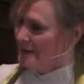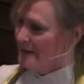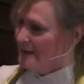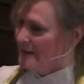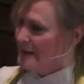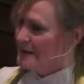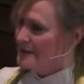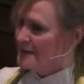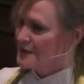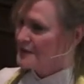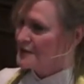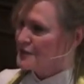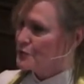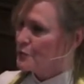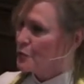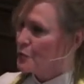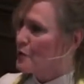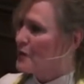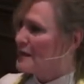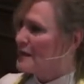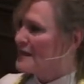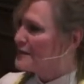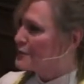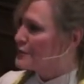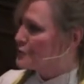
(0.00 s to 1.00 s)
It
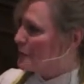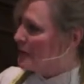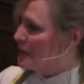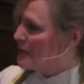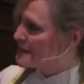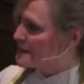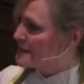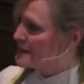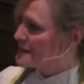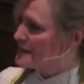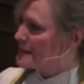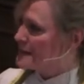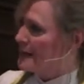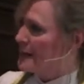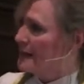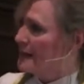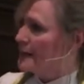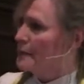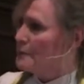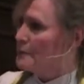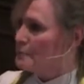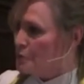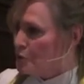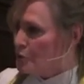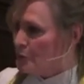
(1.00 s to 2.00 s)
destroys trust and
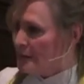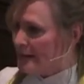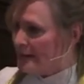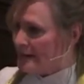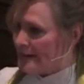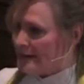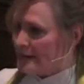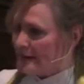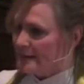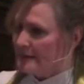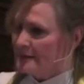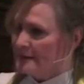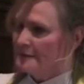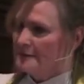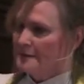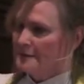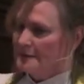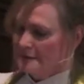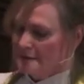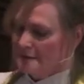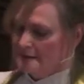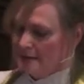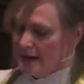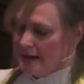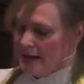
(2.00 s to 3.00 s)
community
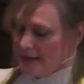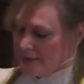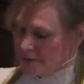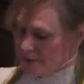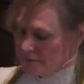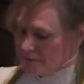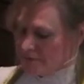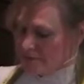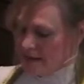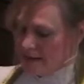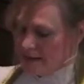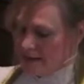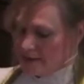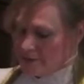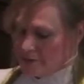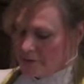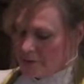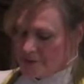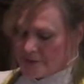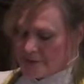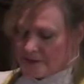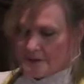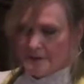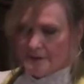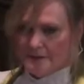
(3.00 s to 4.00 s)
and
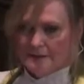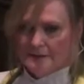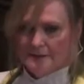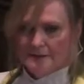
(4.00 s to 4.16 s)
defiles.